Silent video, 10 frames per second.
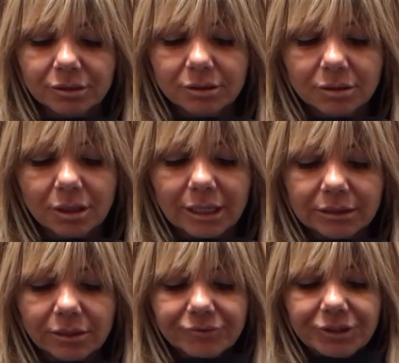I
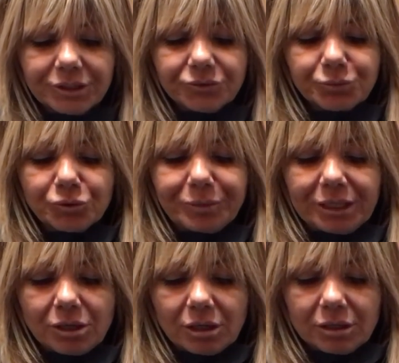love these Rumi
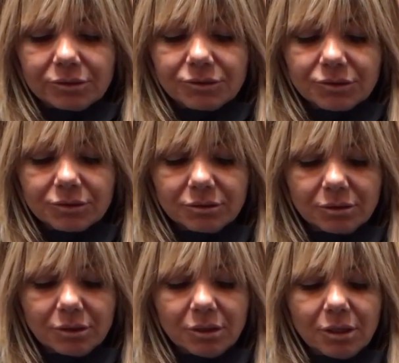cards
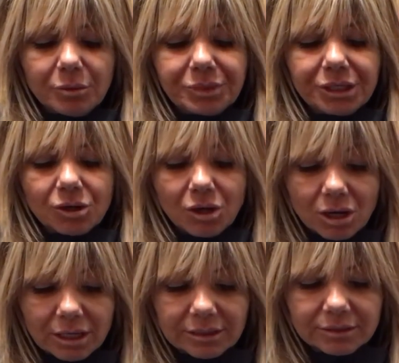
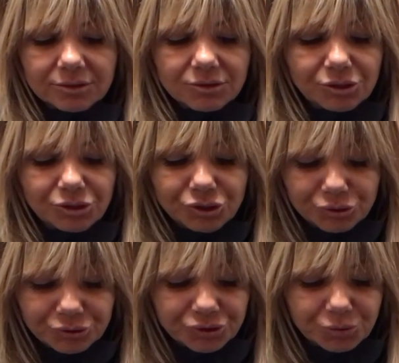because
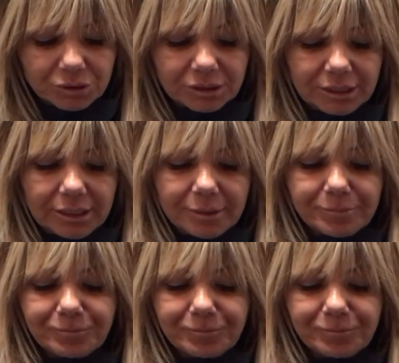usually